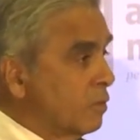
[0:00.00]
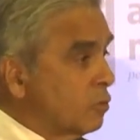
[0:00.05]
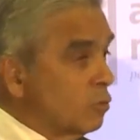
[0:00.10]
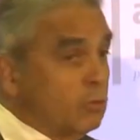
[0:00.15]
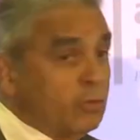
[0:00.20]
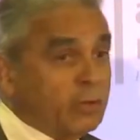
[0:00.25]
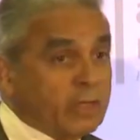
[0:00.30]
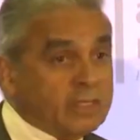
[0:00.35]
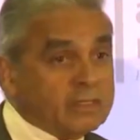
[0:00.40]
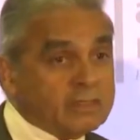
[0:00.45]

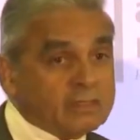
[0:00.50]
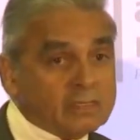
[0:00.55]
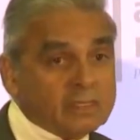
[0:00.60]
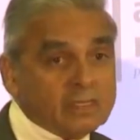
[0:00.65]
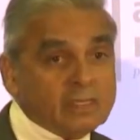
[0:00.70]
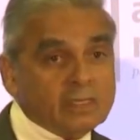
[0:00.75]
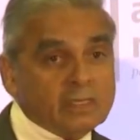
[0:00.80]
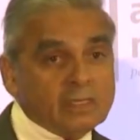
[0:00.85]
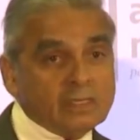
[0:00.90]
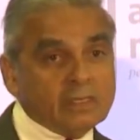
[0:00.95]
So you can
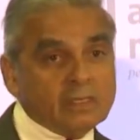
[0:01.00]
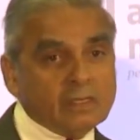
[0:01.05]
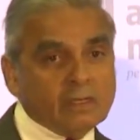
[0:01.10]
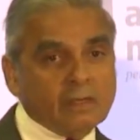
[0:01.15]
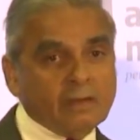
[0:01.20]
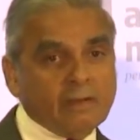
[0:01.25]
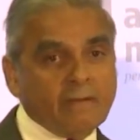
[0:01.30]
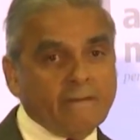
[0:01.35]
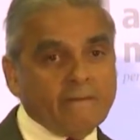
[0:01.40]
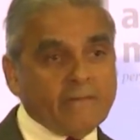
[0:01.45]
see,
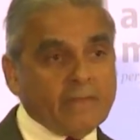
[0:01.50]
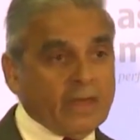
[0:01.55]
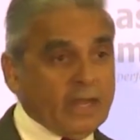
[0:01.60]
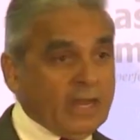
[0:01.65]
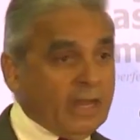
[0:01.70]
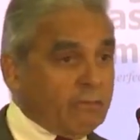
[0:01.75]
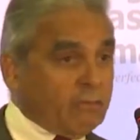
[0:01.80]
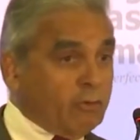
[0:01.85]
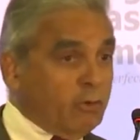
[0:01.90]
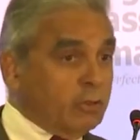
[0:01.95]

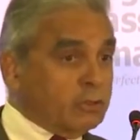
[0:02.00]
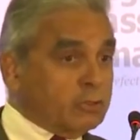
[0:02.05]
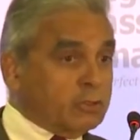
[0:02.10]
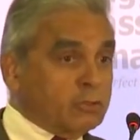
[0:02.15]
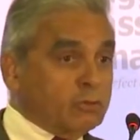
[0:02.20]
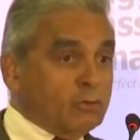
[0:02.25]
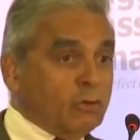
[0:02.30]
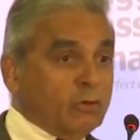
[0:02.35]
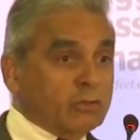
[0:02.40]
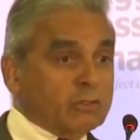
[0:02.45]
and I've gone
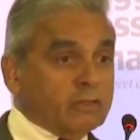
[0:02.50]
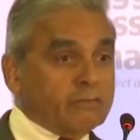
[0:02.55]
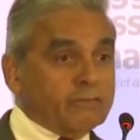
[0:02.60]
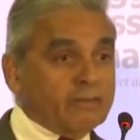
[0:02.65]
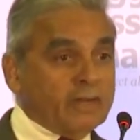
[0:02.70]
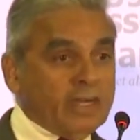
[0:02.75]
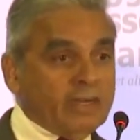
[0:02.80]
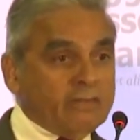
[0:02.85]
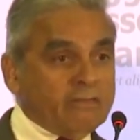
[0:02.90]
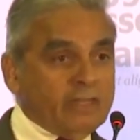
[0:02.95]
through all the
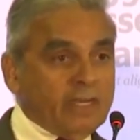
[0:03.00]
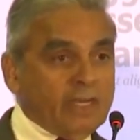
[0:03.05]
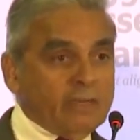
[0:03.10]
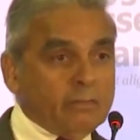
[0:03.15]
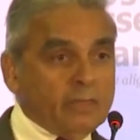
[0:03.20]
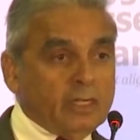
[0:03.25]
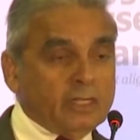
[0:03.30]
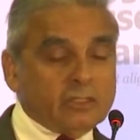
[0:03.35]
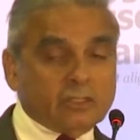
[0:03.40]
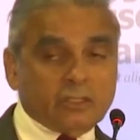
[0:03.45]
five
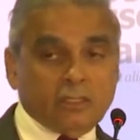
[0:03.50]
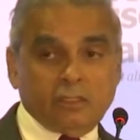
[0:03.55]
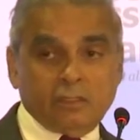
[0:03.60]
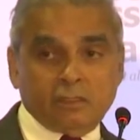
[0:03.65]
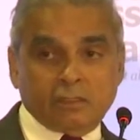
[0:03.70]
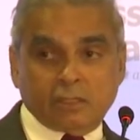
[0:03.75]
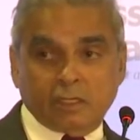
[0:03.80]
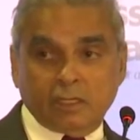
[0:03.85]
dimensions,